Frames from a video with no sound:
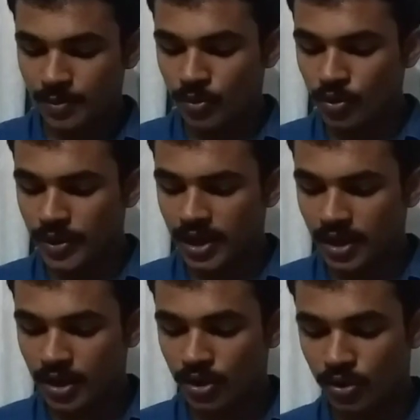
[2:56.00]
The movie
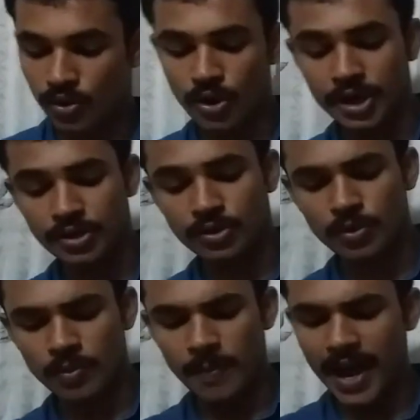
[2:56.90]
going to
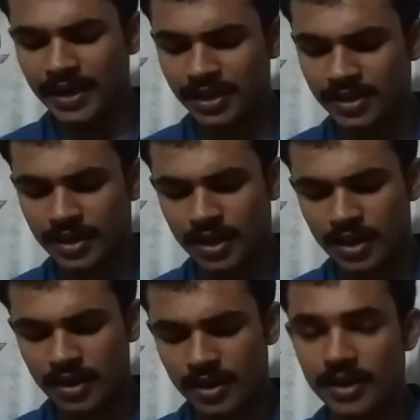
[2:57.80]
Pan India
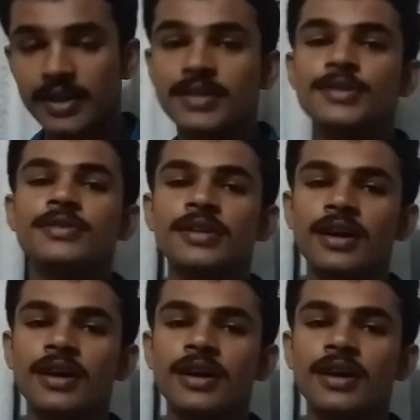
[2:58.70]
is